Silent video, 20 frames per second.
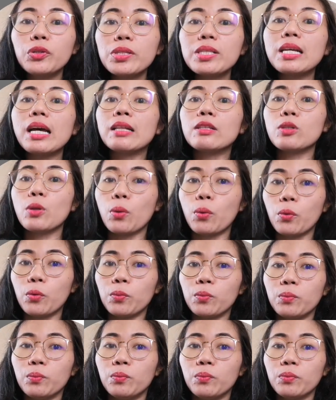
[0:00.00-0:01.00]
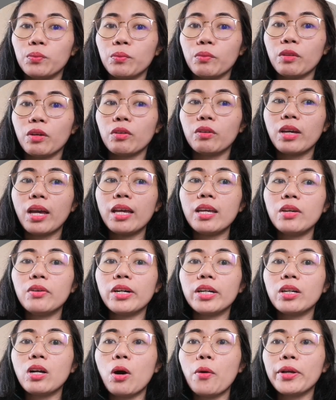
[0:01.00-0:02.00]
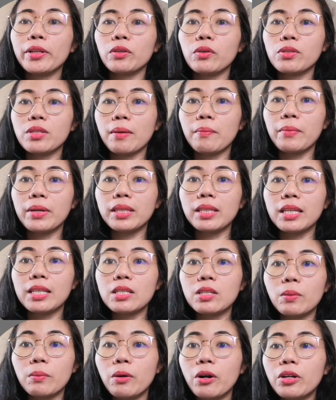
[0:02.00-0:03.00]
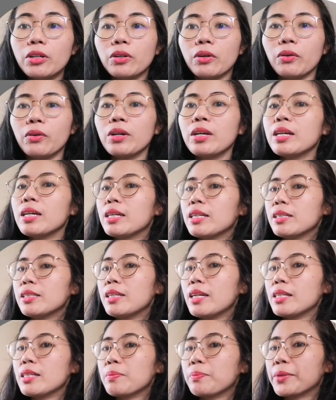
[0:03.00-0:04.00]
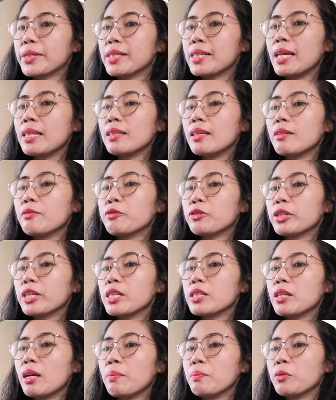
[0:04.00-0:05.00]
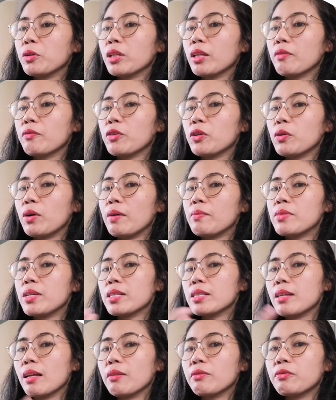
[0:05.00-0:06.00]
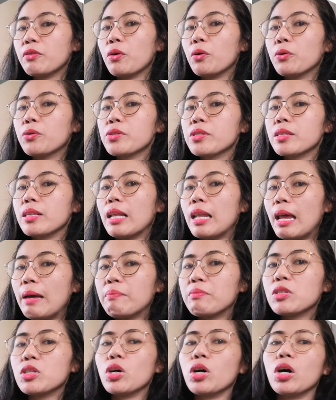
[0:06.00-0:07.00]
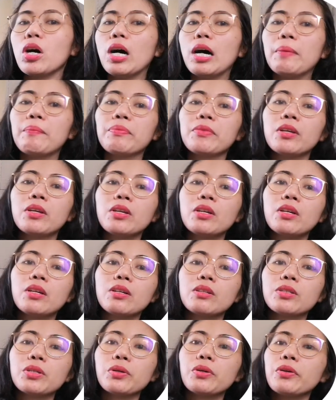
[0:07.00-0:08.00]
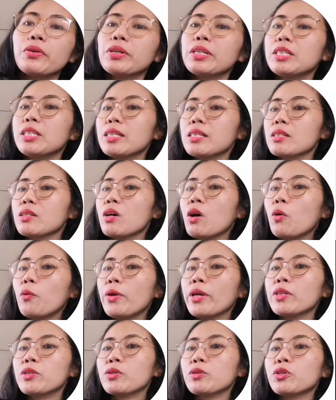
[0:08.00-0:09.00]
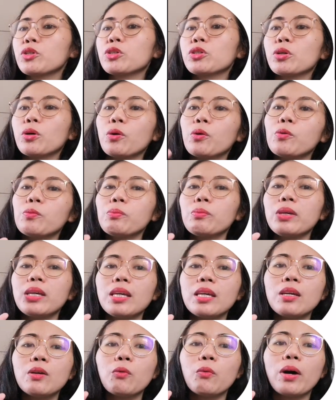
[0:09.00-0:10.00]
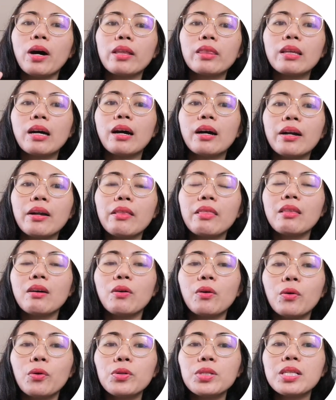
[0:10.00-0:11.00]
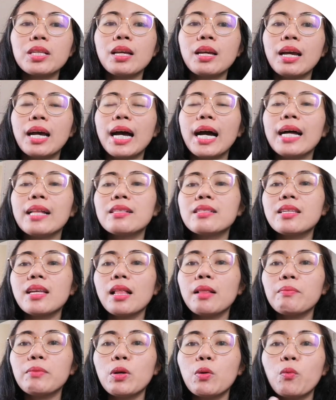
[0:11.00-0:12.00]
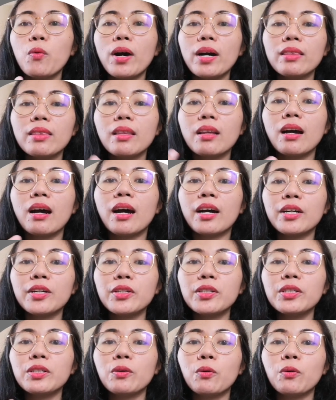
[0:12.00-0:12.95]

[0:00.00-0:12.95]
you use at home. Okay, you are going to submit it tomorrow. Just present it, for example, if you have the cell phones, the laptop. So you're just going to show me what are those and tell me what